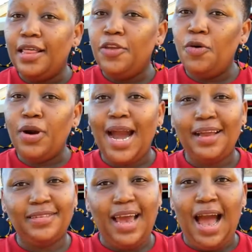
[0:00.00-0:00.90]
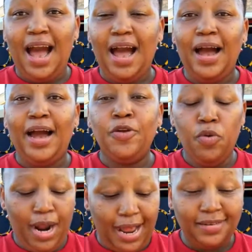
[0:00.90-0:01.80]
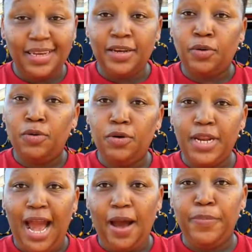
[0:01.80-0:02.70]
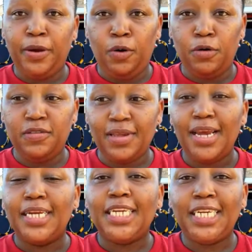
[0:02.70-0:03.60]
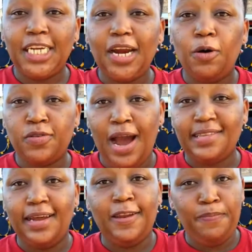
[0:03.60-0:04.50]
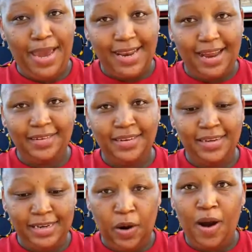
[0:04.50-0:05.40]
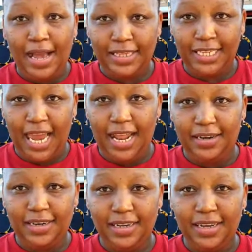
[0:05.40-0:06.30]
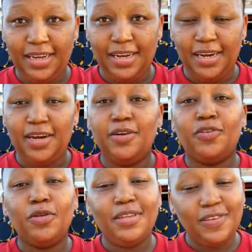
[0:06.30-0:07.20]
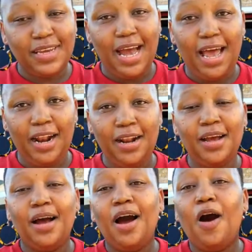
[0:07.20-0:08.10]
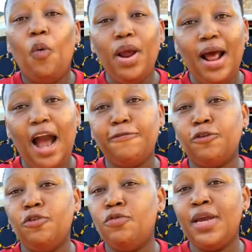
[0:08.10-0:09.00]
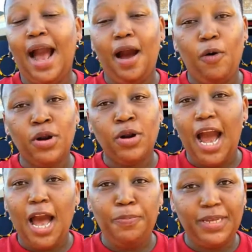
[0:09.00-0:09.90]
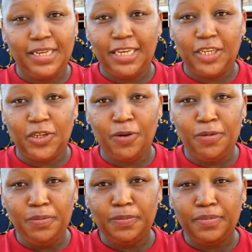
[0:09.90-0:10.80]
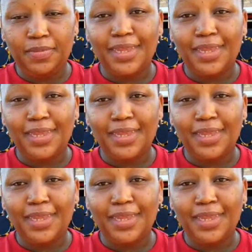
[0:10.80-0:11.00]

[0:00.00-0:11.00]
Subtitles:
You can't include her because she also has a dependent, now her child. So this girl will have to do her own application